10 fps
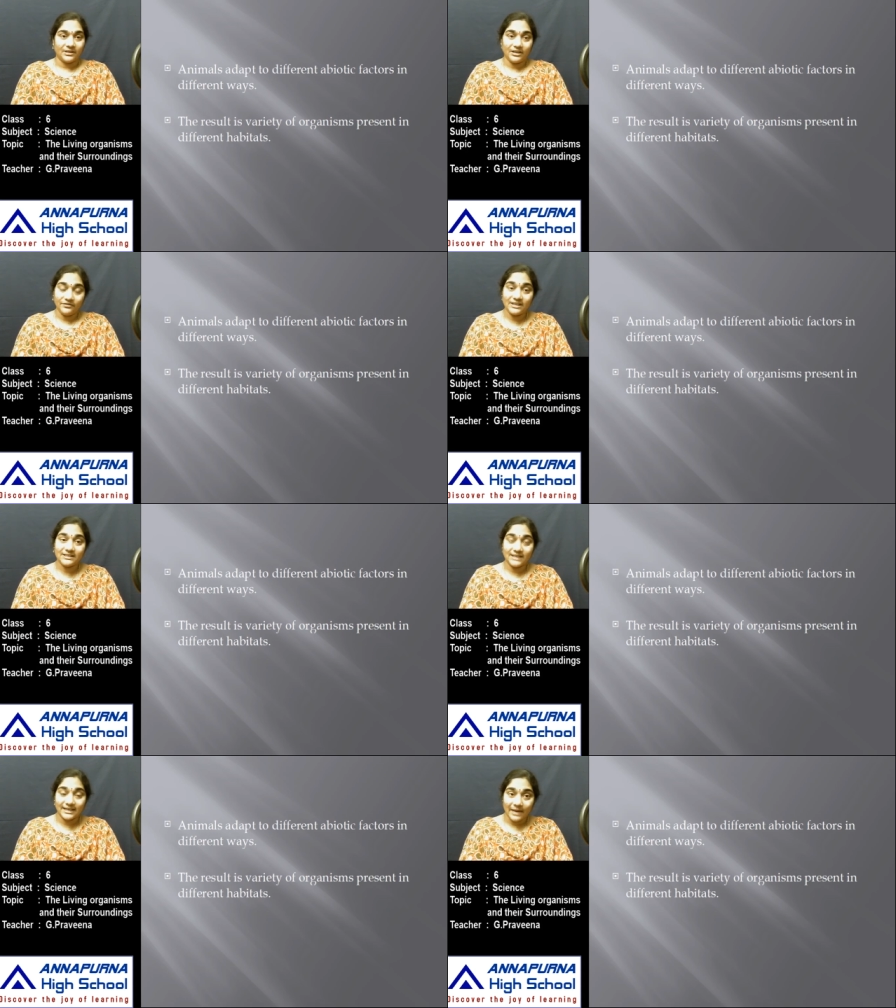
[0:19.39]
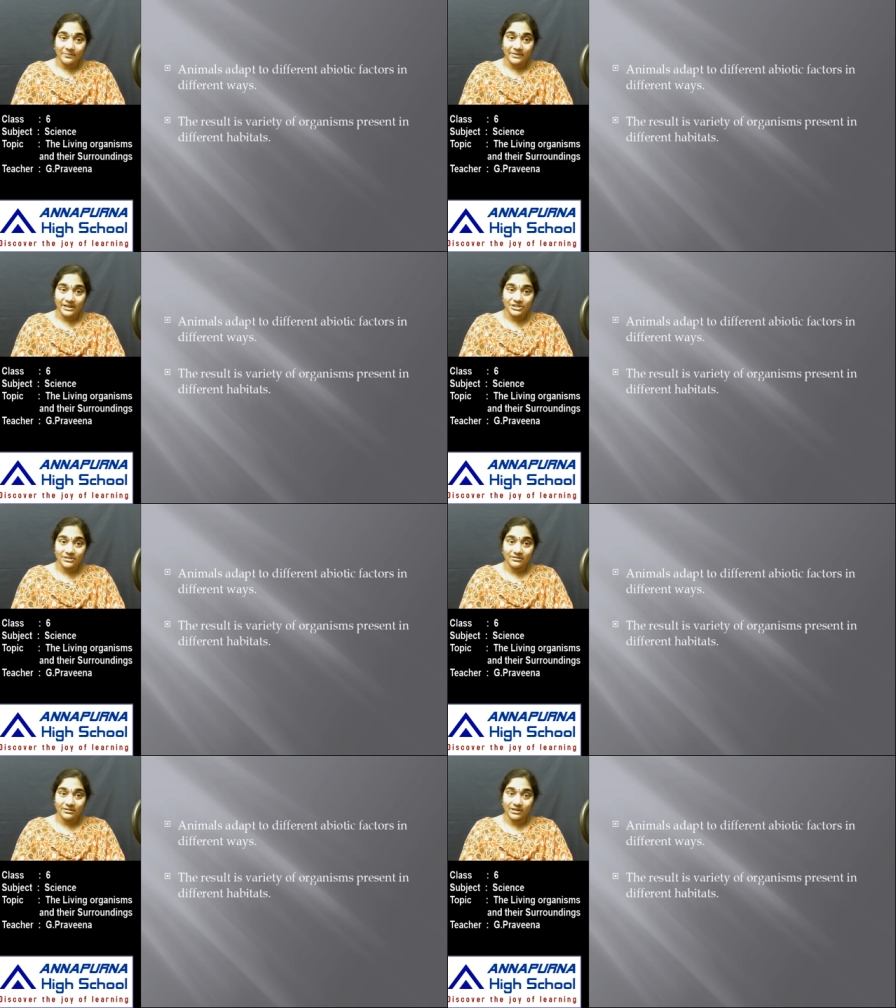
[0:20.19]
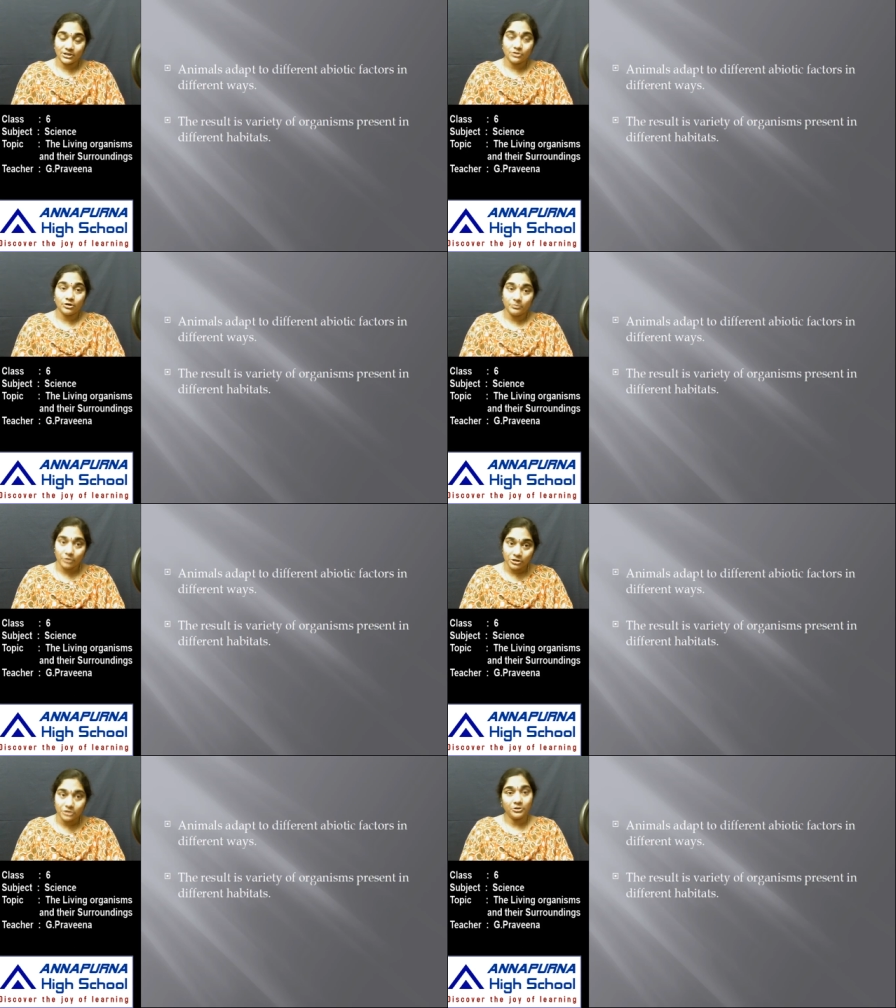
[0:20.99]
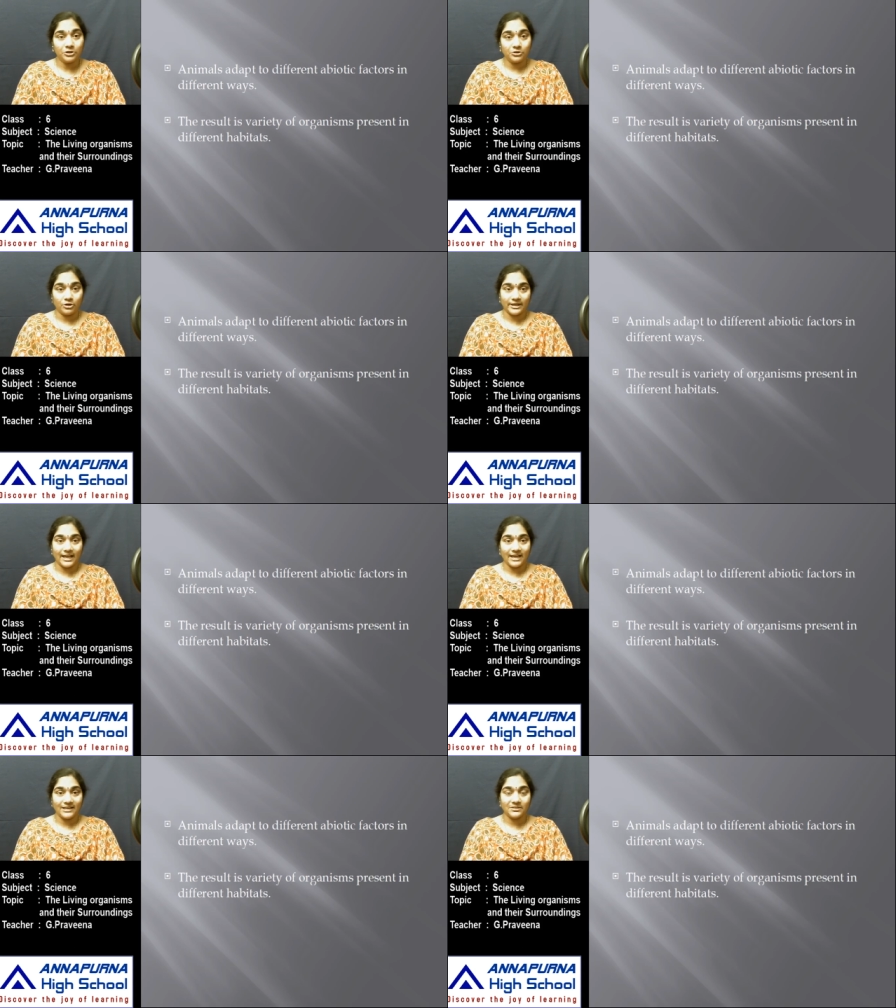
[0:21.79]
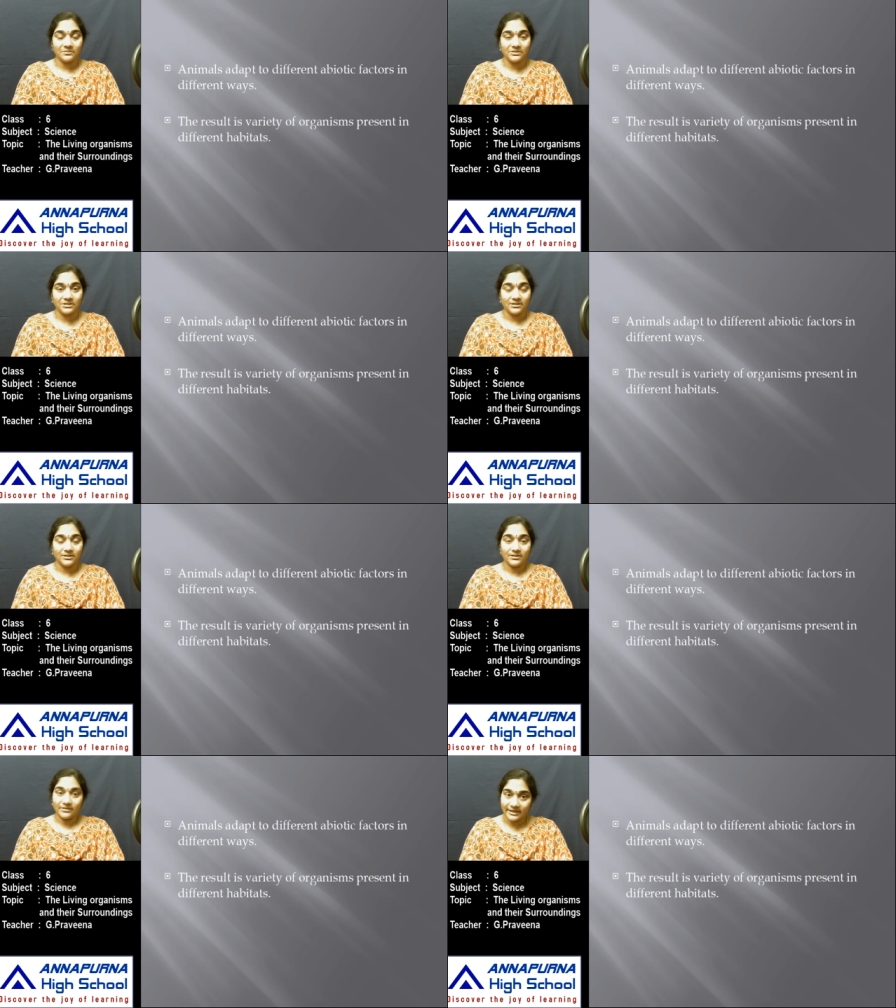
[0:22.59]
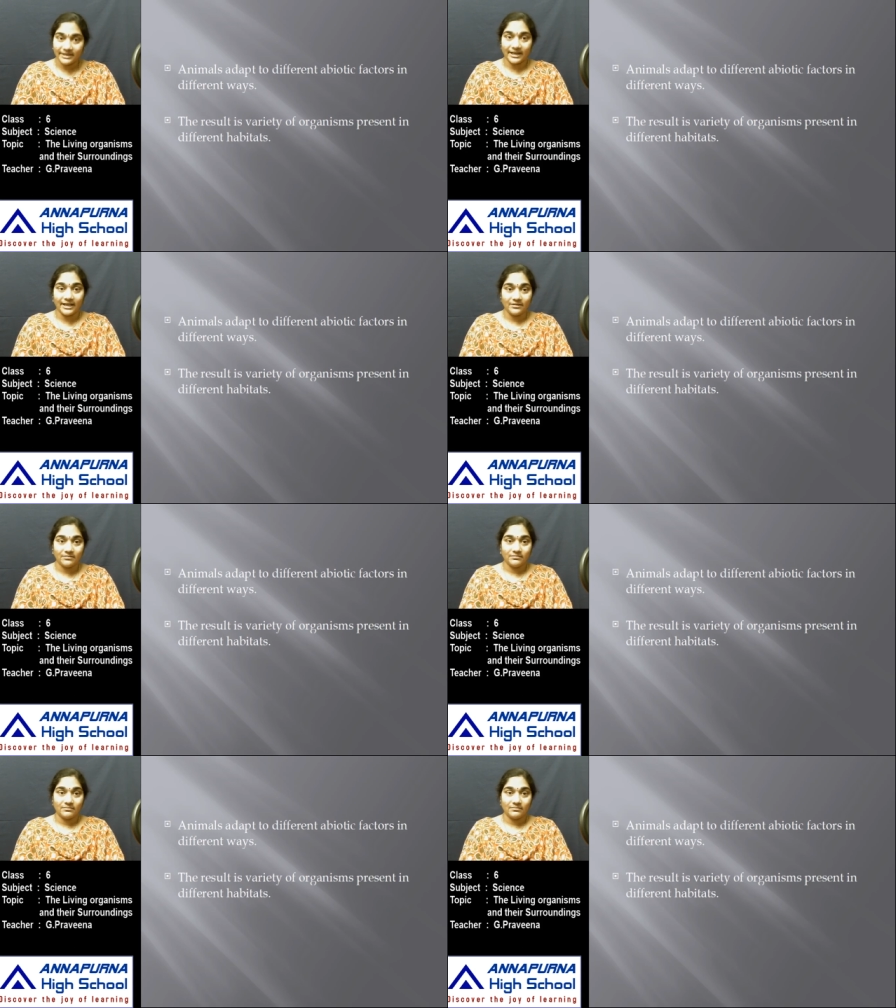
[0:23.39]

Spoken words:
If this adaptation is not possible to organisms, they die,